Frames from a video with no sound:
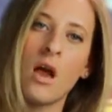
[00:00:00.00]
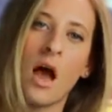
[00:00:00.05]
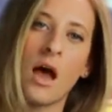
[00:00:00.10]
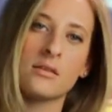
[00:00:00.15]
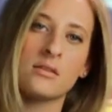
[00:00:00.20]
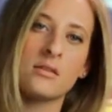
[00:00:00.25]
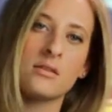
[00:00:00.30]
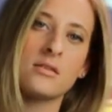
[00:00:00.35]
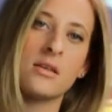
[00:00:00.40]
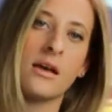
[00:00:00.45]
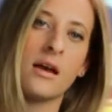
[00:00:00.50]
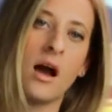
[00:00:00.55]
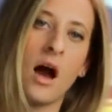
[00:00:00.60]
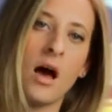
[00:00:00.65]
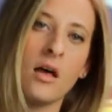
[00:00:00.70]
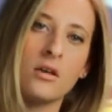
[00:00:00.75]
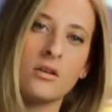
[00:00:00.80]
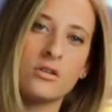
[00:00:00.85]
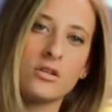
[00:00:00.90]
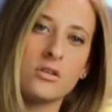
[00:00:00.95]
As a
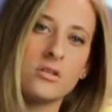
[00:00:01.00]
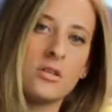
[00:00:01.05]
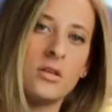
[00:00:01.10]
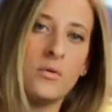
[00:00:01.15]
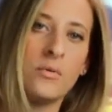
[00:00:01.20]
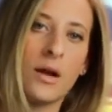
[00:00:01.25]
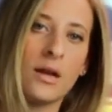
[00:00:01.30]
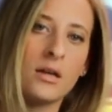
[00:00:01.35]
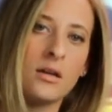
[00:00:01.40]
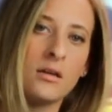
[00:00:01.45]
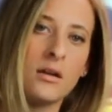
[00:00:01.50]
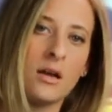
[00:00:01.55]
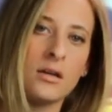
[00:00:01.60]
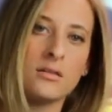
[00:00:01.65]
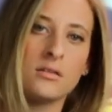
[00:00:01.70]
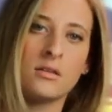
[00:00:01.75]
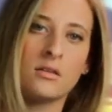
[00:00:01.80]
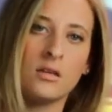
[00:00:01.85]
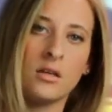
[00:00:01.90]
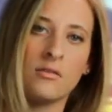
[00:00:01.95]
psychologist, he
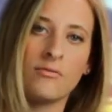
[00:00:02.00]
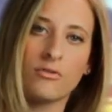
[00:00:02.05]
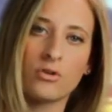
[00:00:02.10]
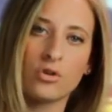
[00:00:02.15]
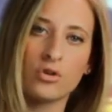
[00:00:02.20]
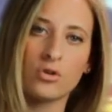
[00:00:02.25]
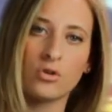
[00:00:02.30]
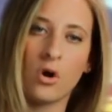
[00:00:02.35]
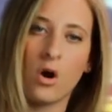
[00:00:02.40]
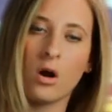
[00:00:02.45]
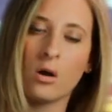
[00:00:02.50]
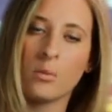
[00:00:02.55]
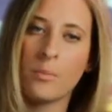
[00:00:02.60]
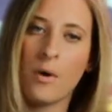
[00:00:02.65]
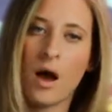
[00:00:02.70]
recognized the need for strong,